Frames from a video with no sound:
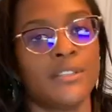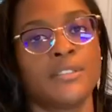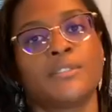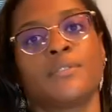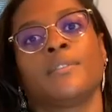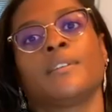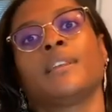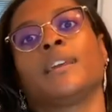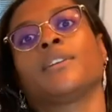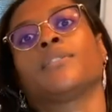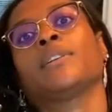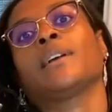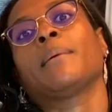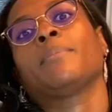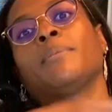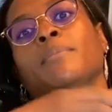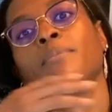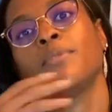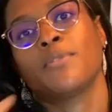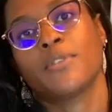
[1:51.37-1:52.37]
So then I
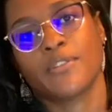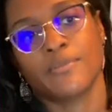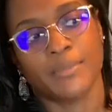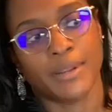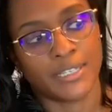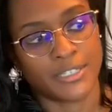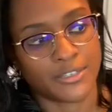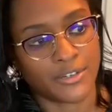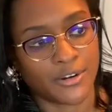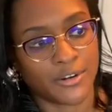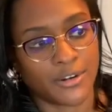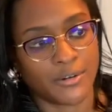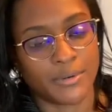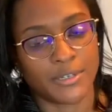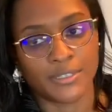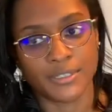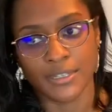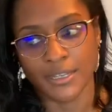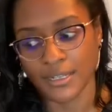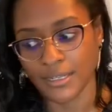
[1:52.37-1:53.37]
grabbed more of my starter,
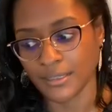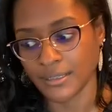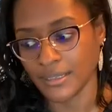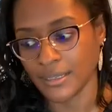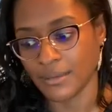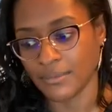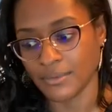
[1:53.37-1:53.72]
which luckily